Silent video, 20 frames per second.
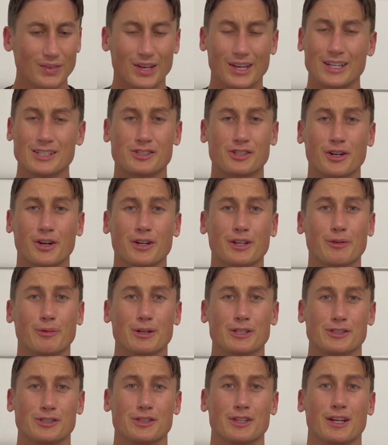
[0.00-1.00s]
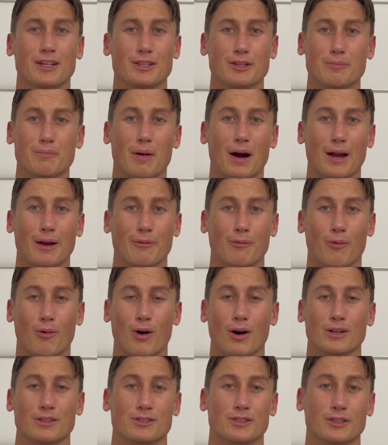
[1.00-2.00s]
Is there any reason that you might
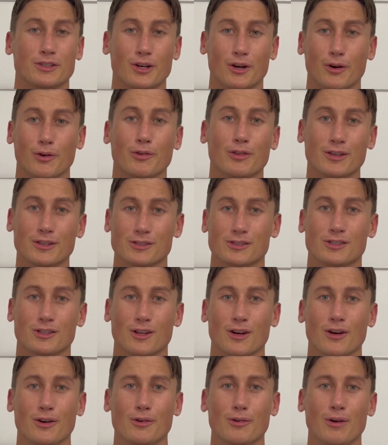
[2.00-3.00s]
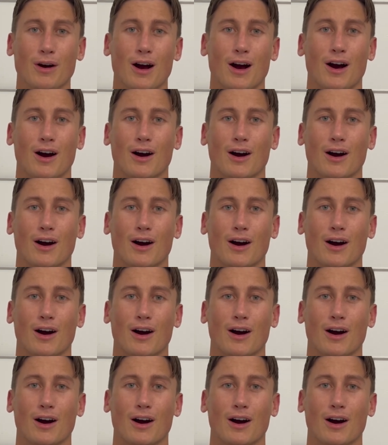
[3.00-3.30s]
want to go this slow?